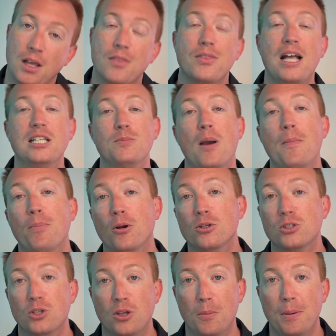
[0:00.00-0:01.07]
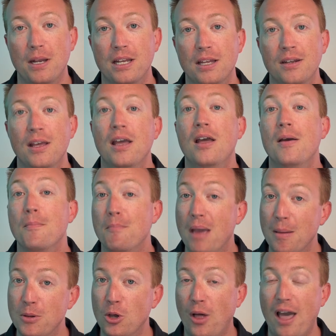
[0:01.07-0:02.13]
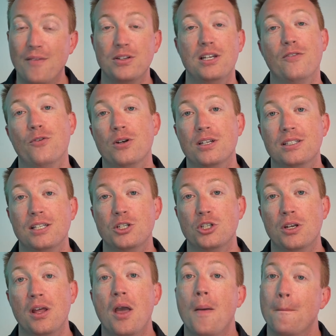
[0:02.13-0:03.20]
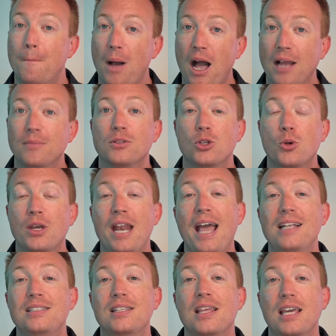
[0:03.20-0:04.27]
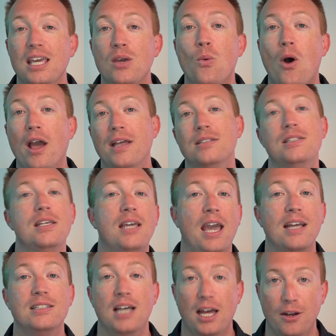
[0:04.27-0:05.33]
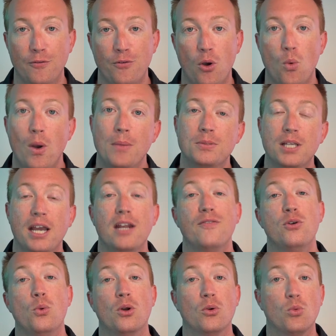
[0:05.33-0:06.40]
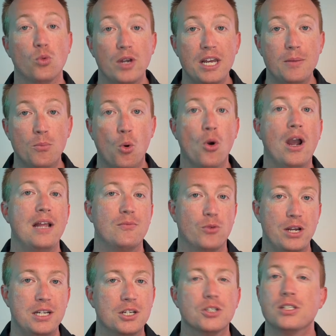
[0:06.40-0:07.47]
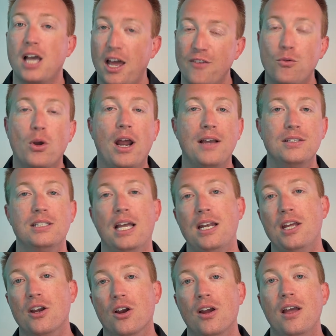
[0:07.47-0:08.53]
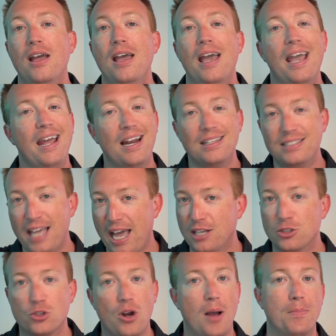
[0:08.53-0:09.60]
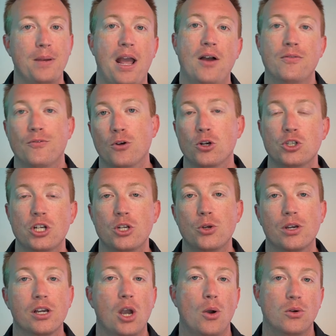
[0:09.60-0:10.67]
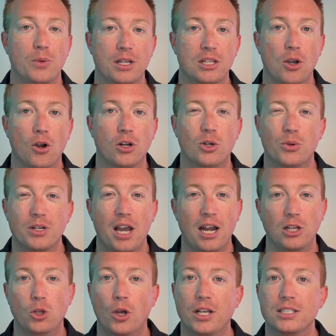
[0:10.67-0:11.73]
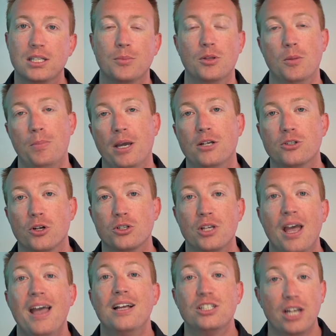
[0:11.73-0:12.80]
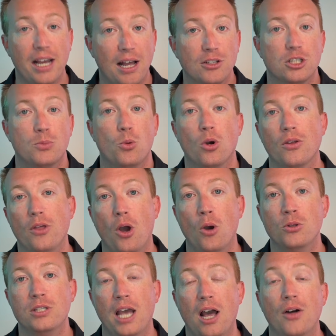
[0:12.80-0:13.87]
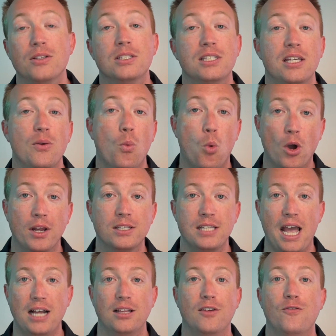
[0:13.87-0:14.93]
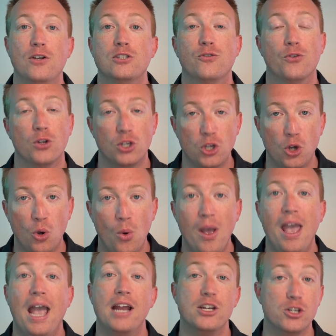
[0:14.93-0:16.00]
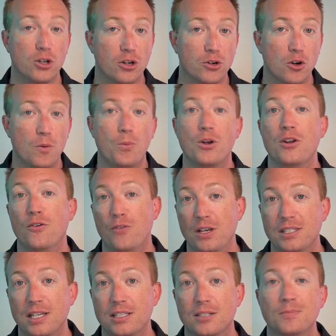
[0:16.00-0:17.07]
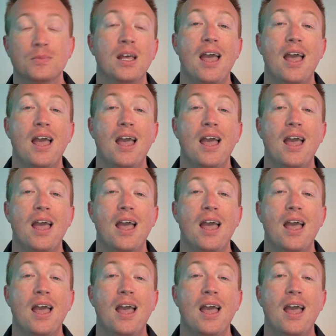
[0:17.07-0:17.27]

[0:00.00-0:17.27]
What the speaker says: That's my personal opinion. Maybe you'll have a different decision, but you can head to the EYNTK.info website if you want to read more and read just kind of what I said here in a text drop-down version. You can go and read the article and kind of look at some of the pictures, check out some more of the hotel and see what exactly fits for you and your group when you visit.